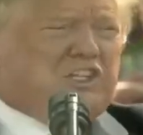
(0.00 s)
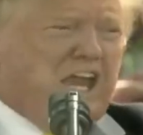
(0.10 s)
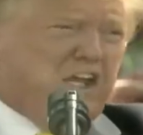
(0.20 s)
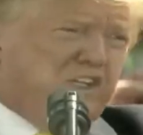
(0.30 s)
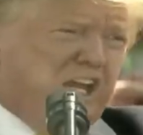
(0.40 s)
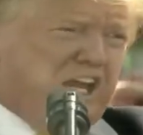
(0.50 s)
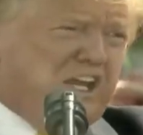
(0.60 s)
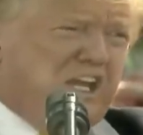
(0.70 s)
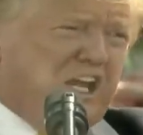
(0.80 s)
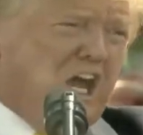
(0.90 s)
States and
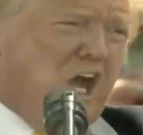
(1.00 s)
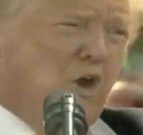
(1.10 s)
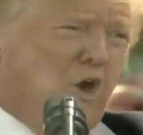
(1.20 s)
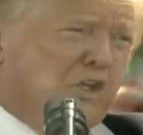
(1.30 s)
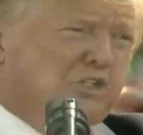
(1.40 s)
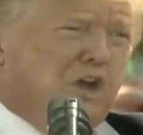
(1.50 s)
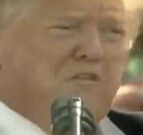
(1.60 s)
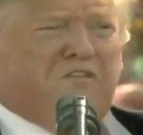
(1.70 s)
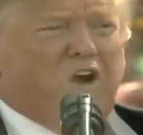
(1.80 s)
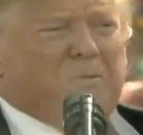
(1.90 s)
India are also
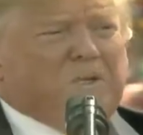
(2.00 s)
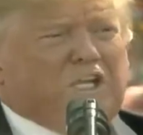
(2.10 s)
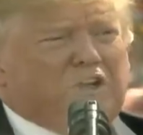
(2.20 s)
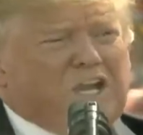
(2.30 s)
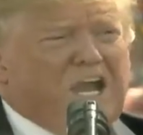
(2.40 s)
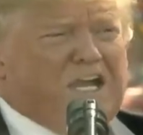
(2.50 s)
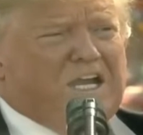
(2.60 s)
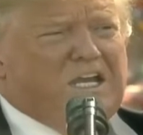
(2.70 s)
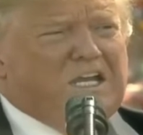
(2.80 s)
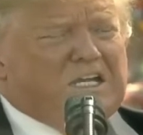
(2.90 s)
firmly
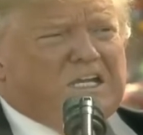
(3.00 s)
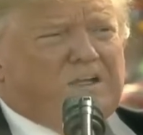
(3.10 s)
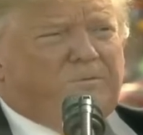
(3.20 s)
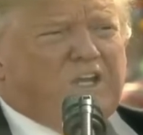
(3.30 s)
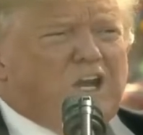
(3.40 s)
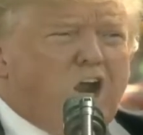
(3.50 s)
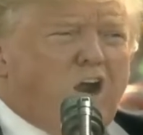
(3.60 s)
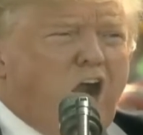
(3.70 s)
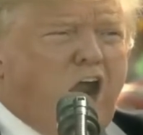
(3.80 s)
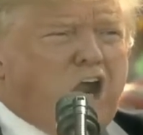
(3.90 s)
united in our
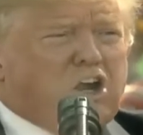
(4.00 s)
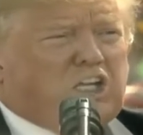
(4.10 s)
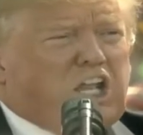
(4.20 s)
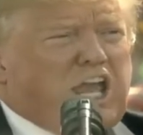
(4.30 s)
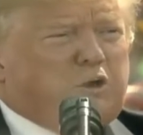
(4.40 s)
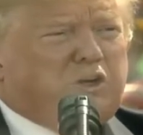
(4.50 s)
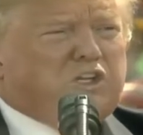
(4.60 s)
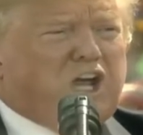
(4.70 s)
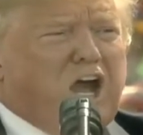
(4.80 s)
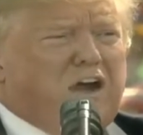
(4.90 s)
ironclad
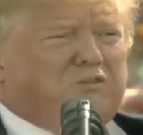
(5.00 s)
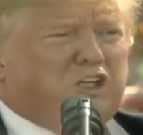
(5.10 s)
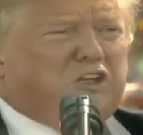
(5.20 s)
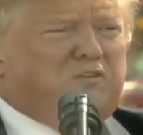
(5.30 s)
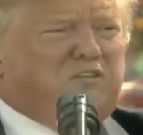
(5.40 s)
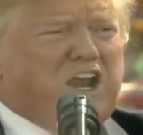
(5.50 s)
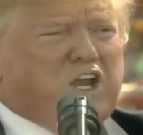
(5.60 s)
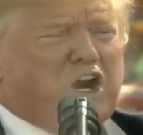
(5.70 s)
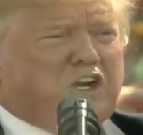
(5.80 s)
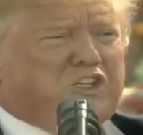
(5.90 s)
resolve to
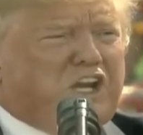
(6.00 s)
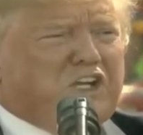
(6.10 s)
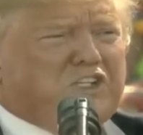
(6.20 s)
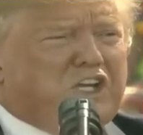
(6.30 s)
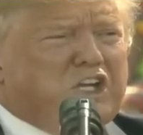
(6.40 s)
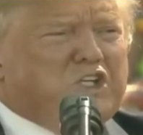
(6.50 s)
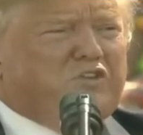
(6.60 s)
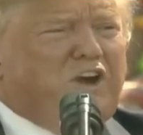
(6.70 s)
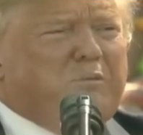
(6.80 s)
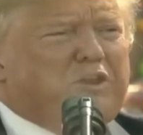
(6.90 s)
defend our citizens
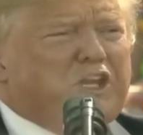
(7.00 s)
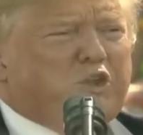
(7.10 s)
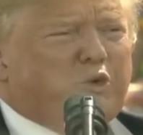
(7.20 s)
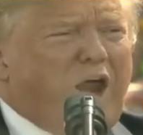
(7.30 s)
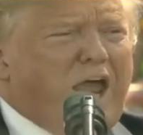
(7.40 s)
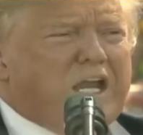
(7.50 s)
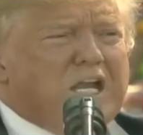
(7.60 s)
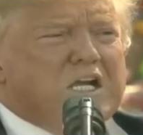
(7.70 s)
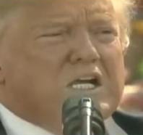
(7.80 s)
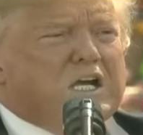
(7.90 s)
from the threat
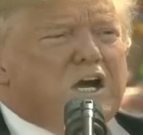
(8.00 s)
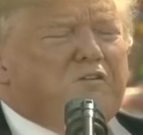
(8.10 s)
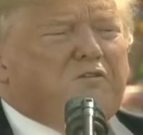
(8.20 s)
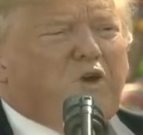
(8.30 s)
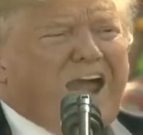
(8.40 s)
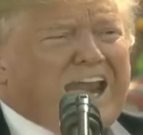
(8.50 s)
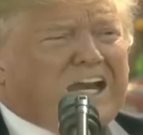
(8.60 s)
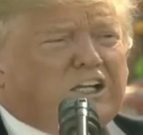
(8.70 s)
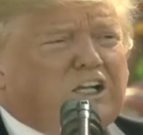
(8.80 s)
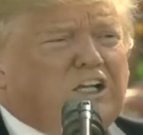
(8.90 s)
of
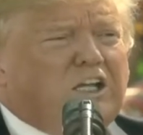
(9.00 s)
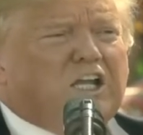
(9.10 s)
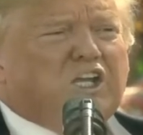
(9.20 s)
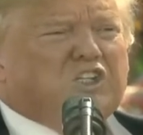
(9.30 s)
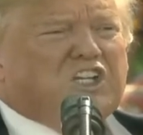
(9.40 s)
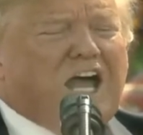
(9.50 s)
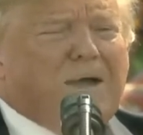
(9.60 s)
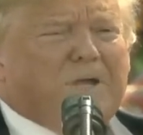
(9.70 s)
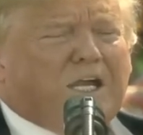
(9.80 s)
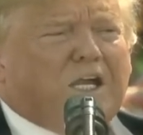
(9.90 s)
radical
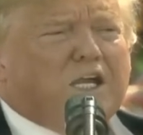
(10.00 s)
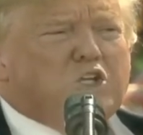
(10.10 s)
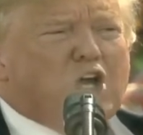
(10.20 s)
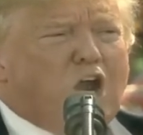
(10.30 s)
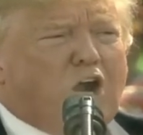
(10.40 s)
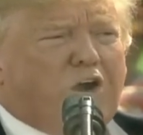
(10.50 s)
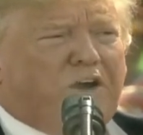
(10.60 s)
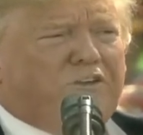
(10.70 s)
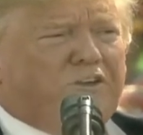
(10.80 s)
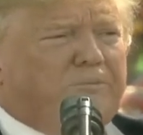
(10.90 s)
Islamic
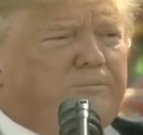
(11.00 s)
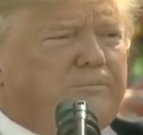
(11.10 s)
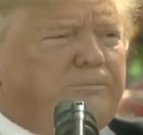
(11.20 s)
terrorism.